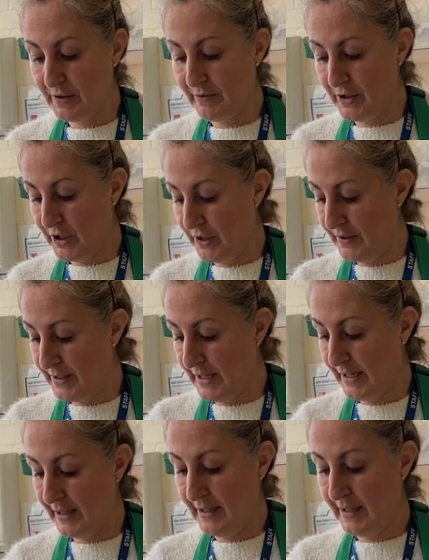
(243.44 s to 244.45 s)
are
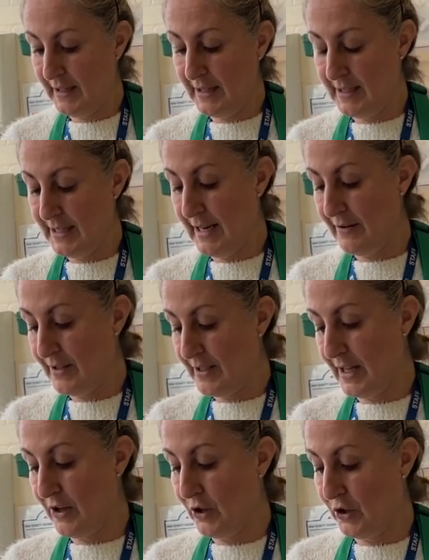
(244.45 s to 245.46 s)
reducing down as
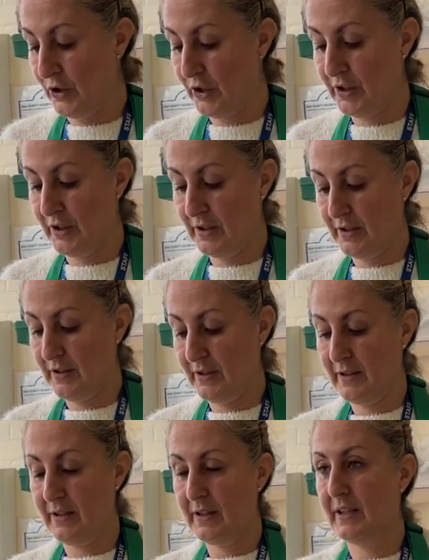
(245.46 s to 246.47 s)
they cook.
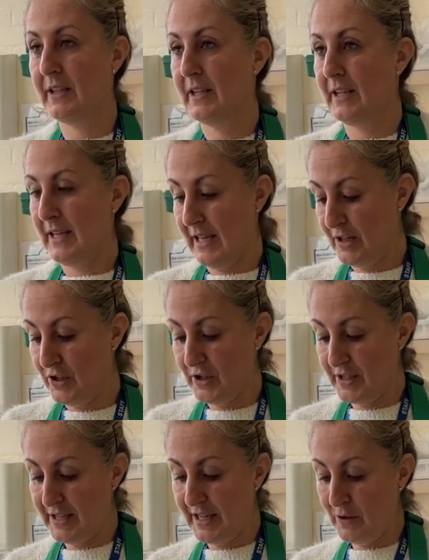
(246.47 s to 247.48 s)
And you can
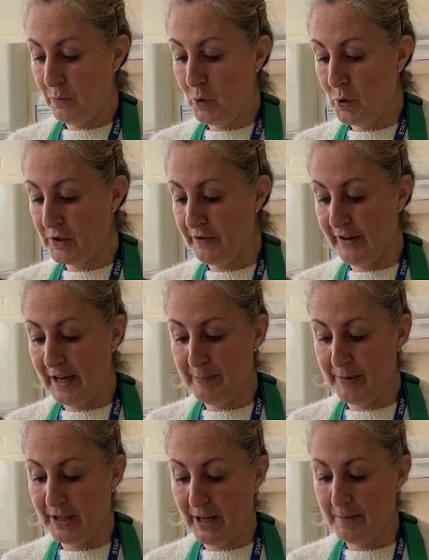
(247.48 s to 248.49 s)
see the water
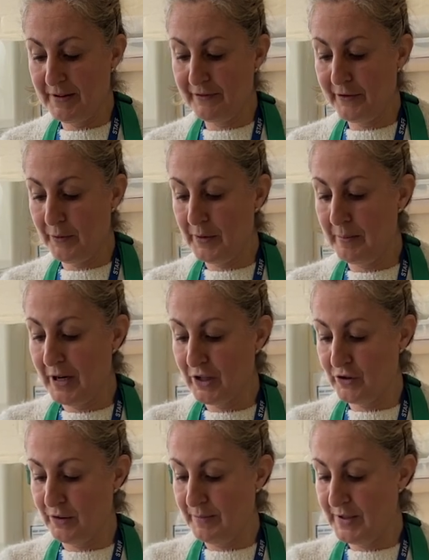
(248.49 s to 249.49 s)
vapour coming from the
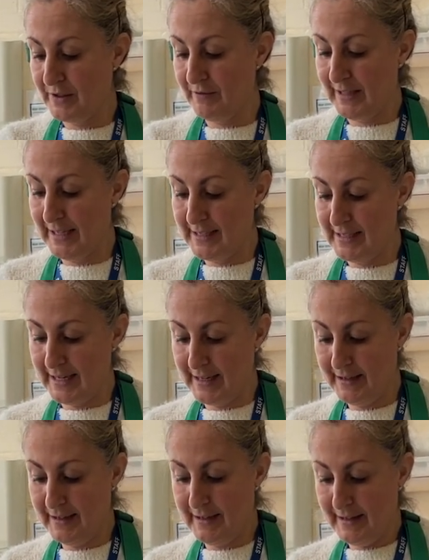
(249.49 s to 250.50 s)
mushrooms releasing
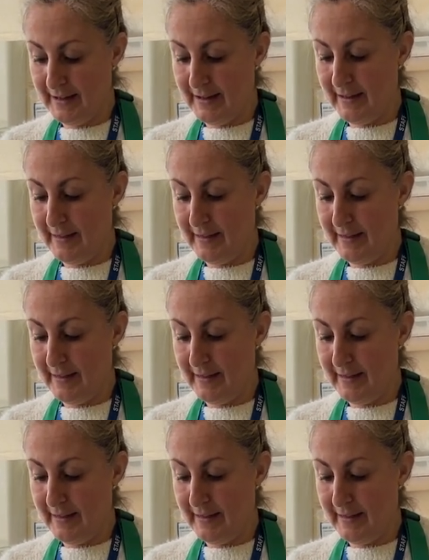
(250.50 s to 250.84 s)
there.